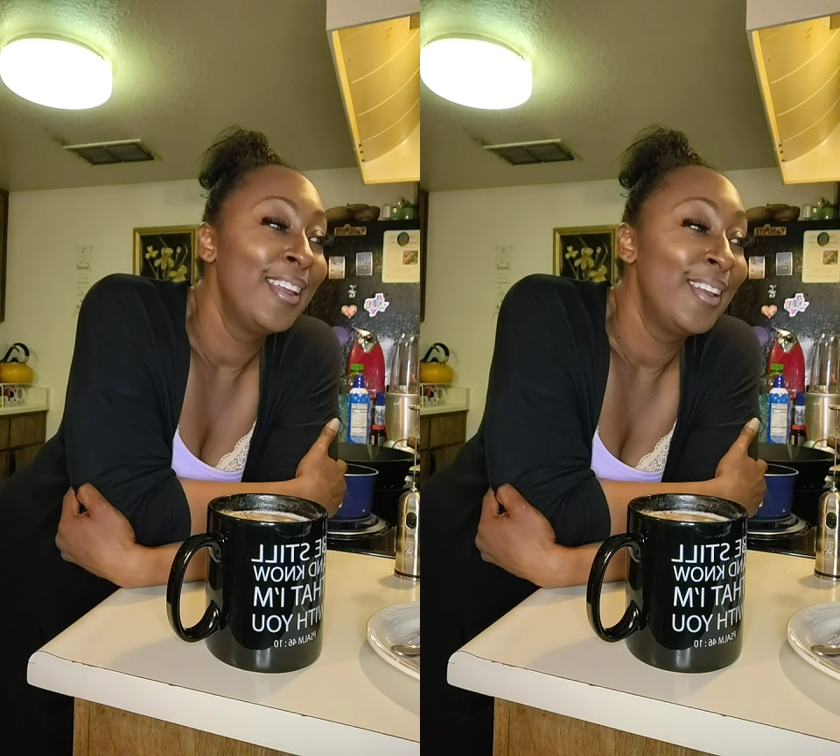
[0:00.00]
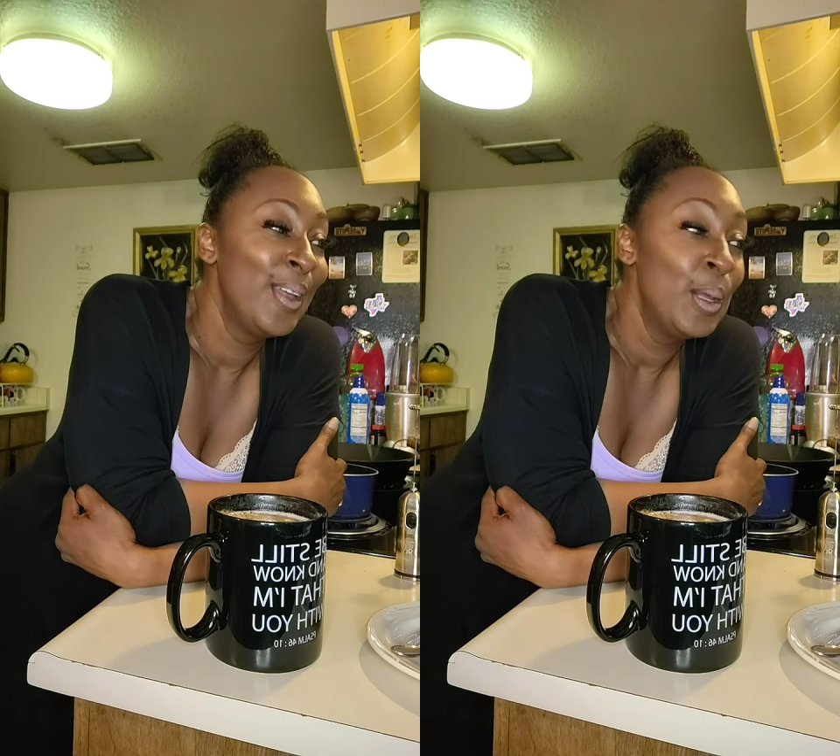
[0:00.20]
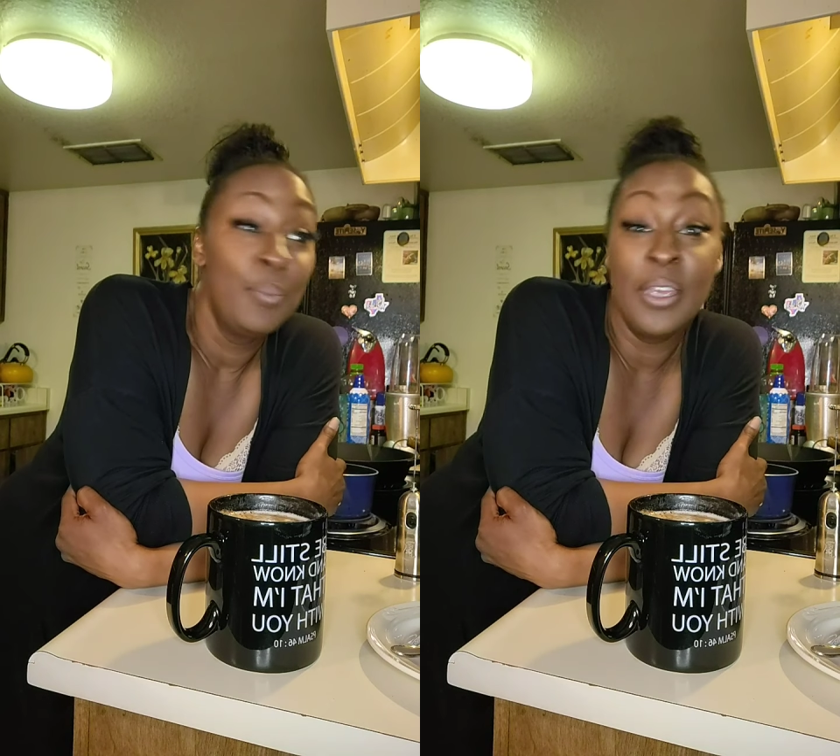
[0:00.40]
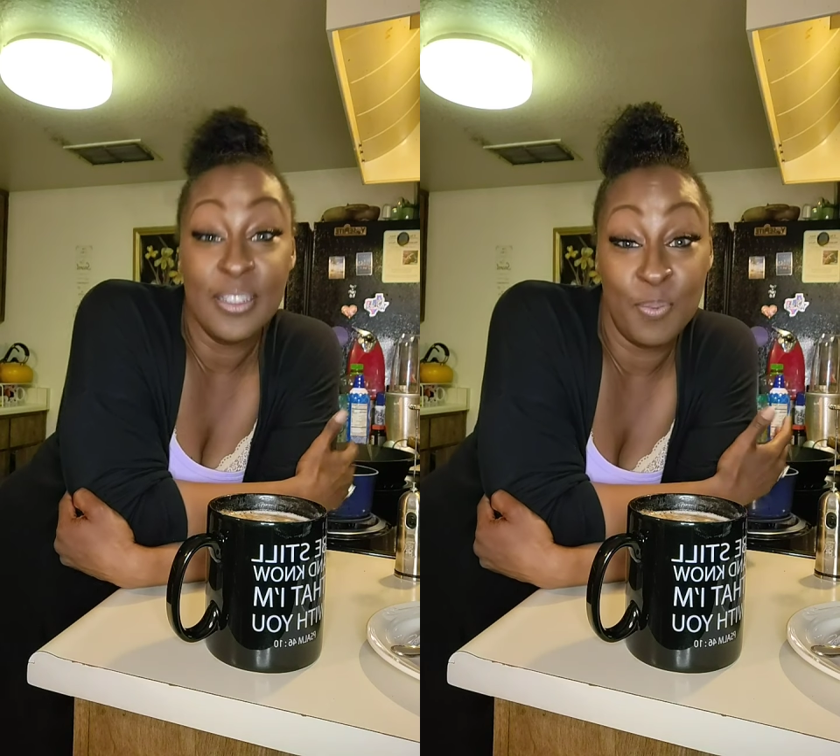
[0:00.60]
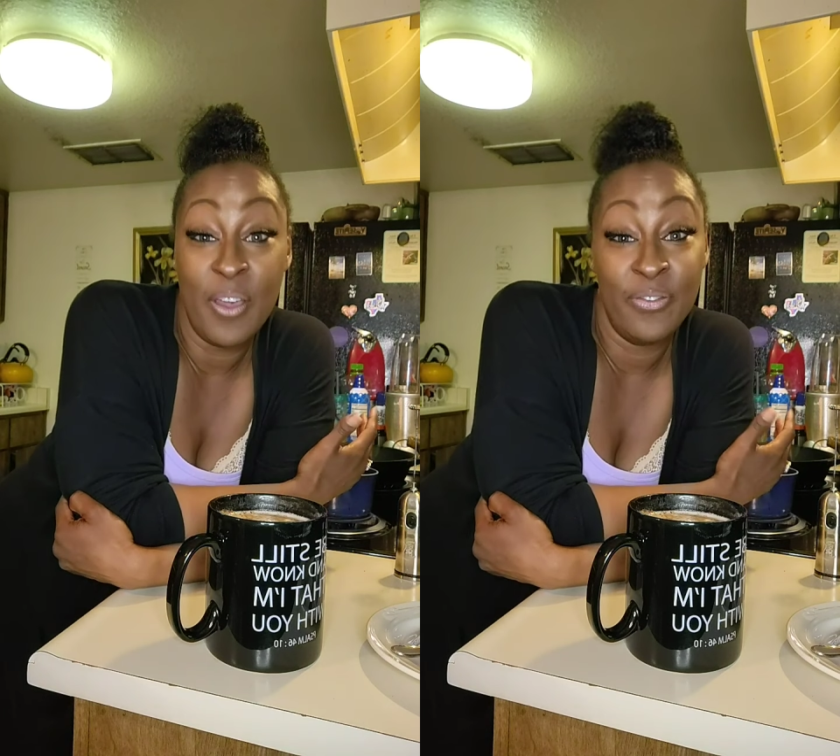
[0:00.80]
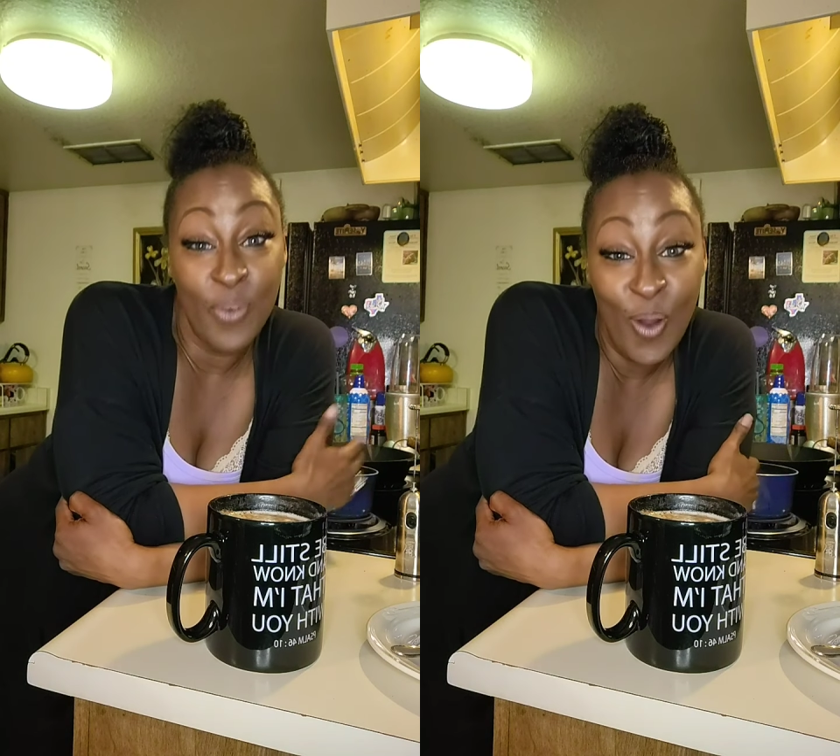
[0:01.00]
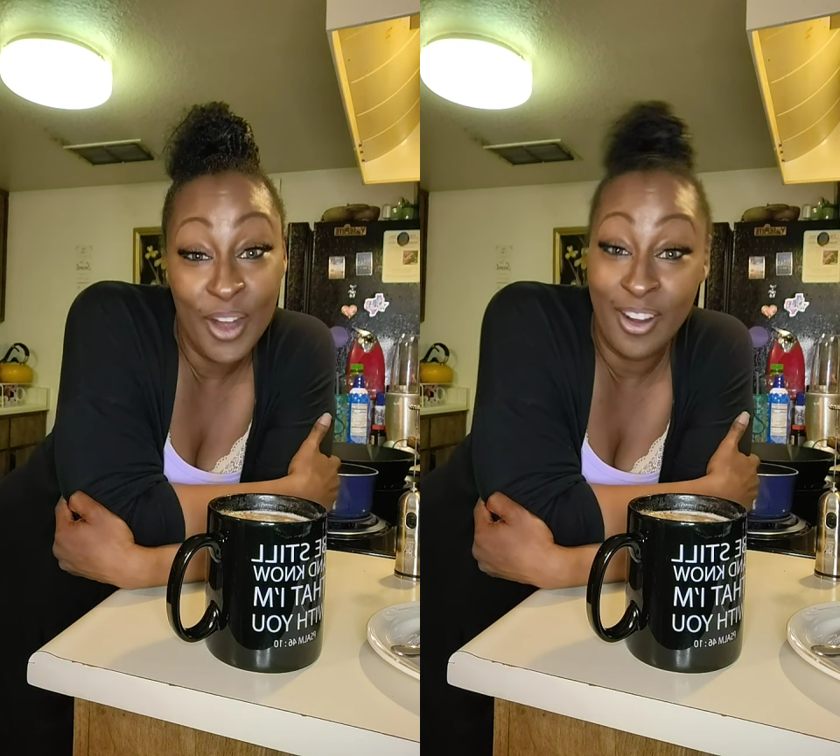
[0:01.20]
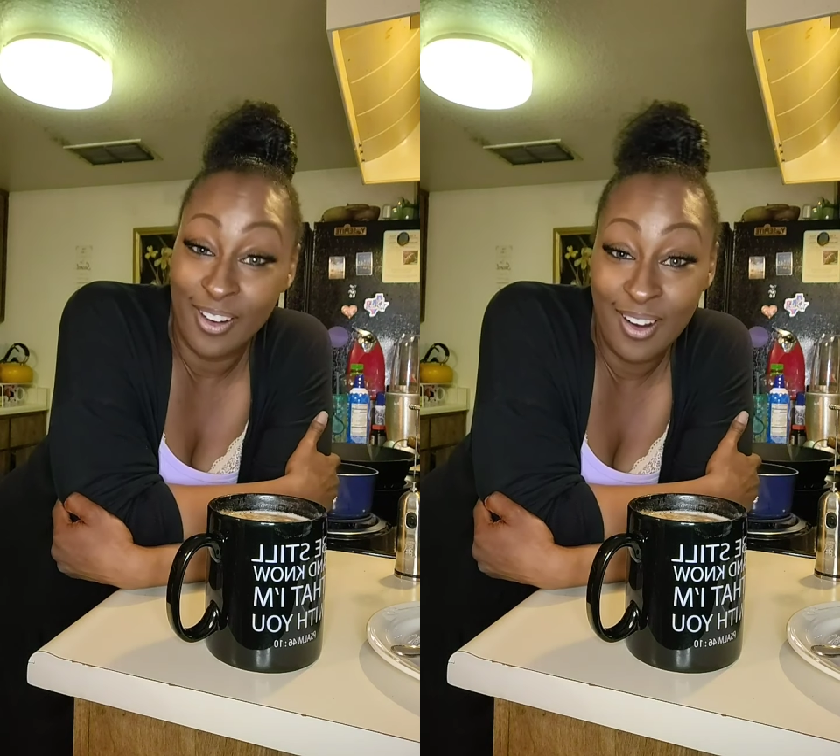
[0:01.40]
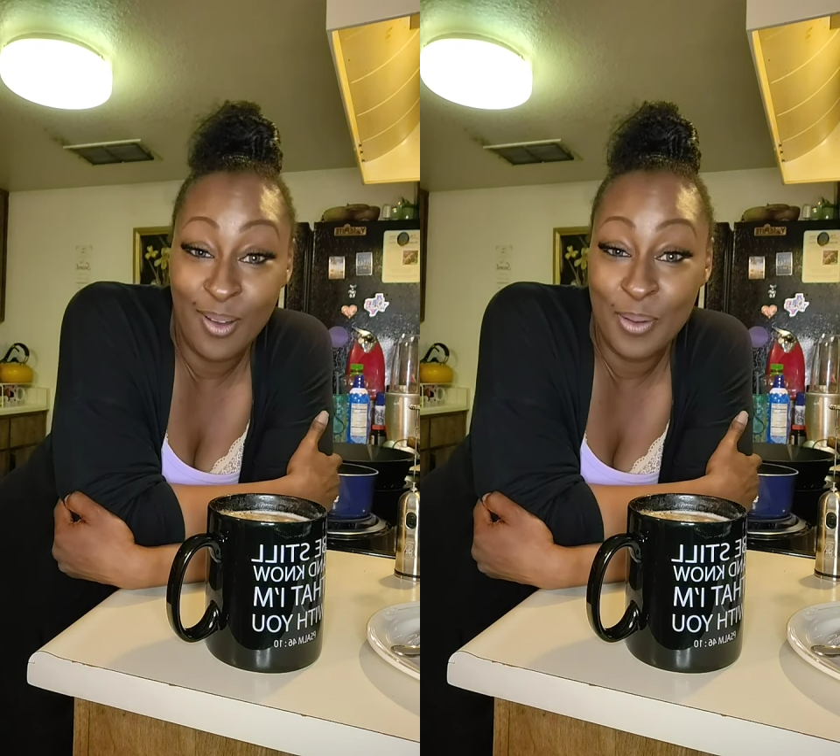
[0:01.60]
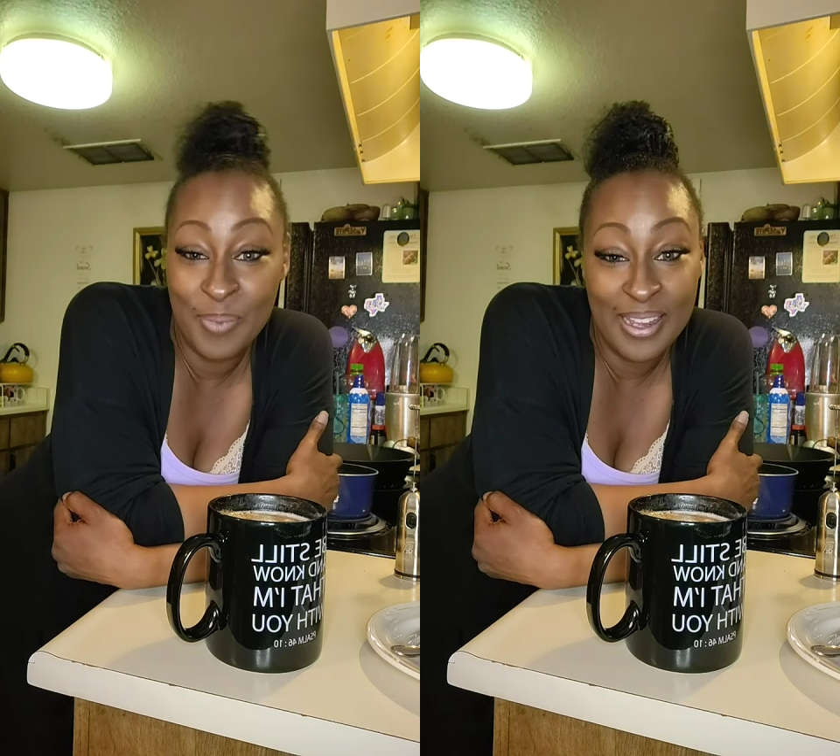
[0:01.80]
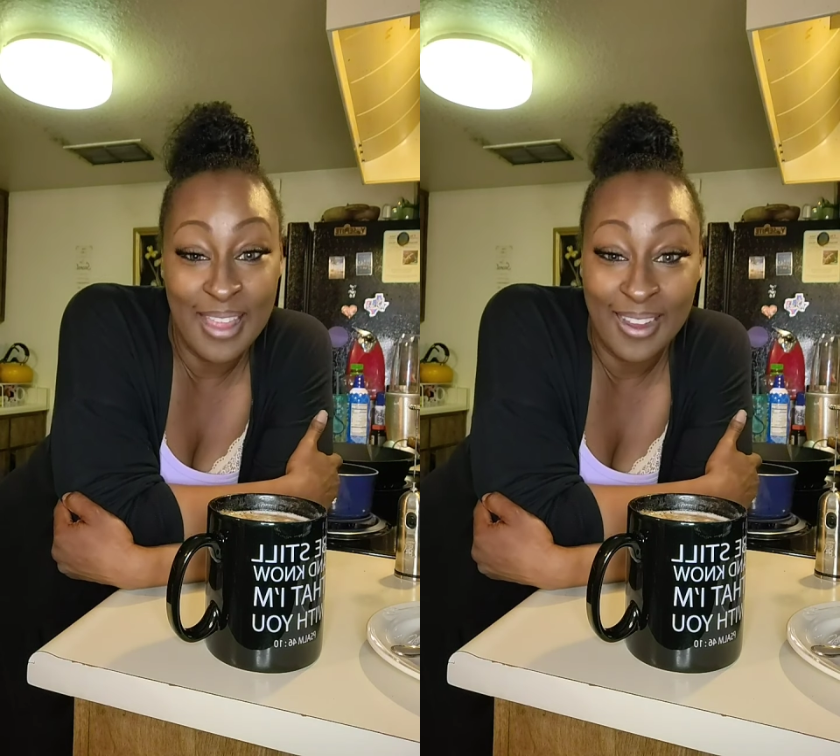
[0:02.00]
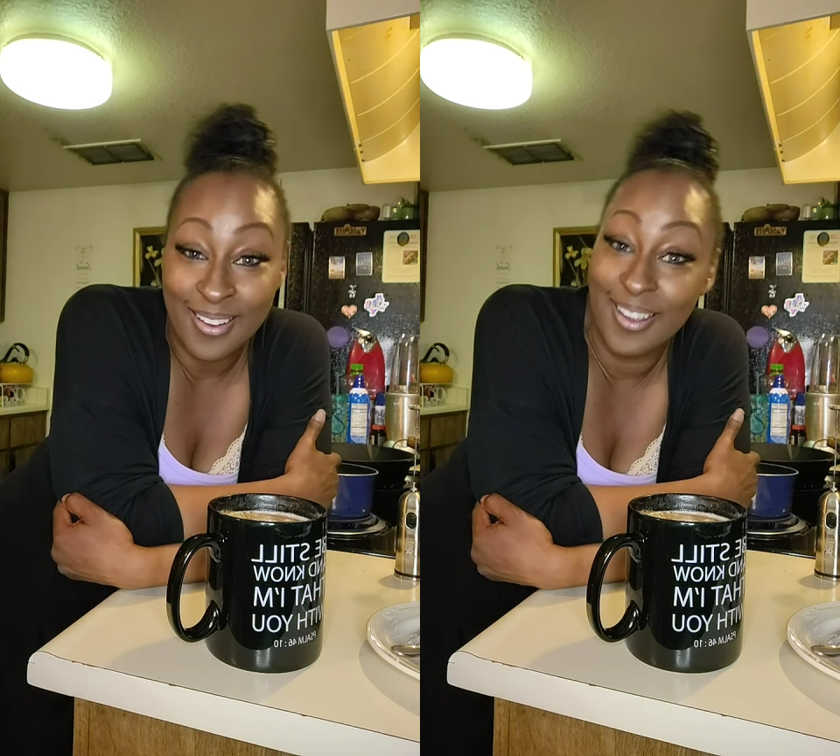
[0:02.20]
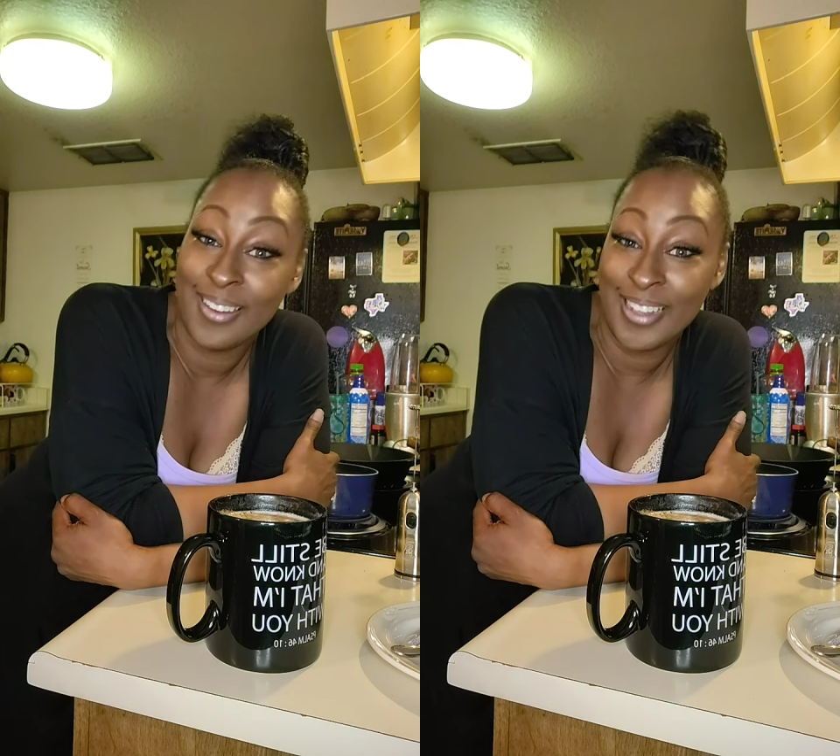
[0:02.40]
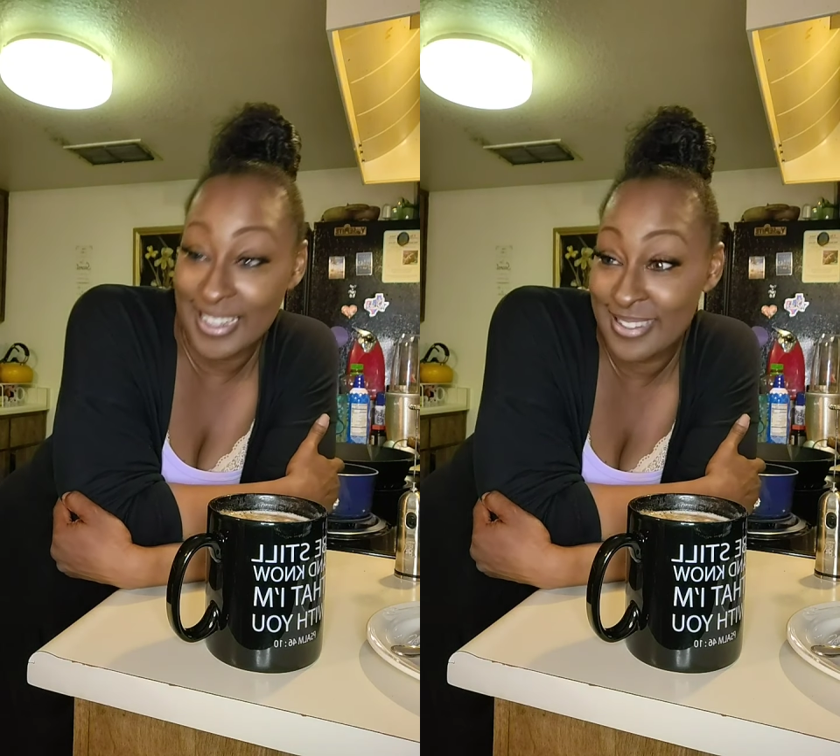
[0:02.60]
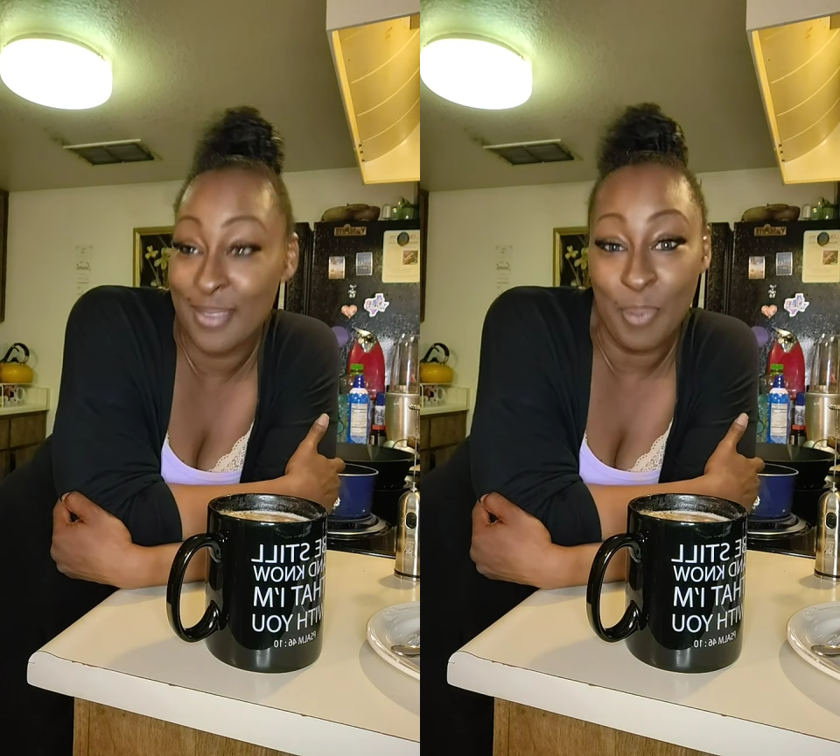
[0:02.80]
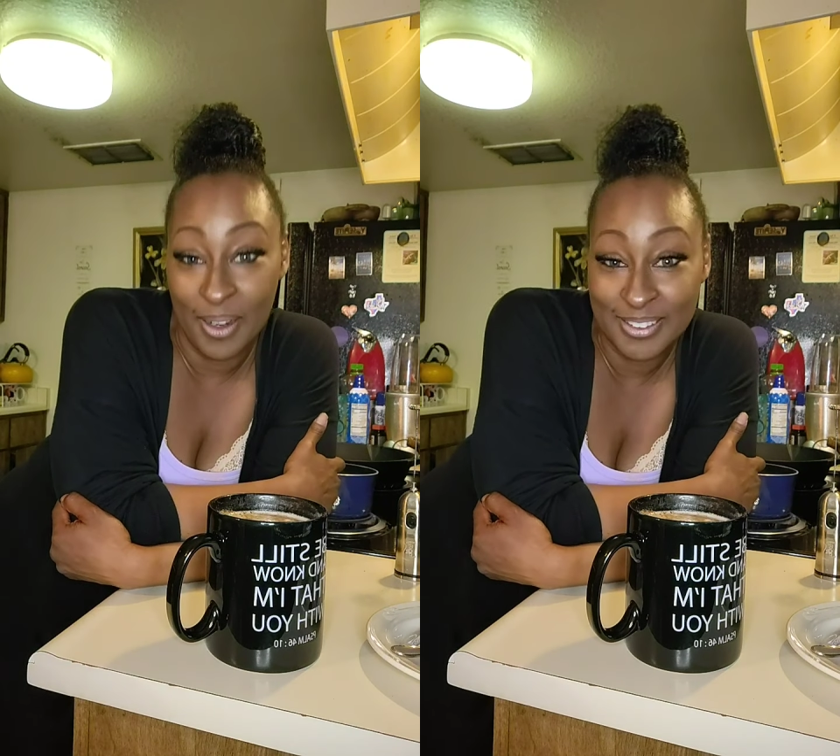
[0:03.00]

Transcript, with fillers: because before your girl would be like a cussing person.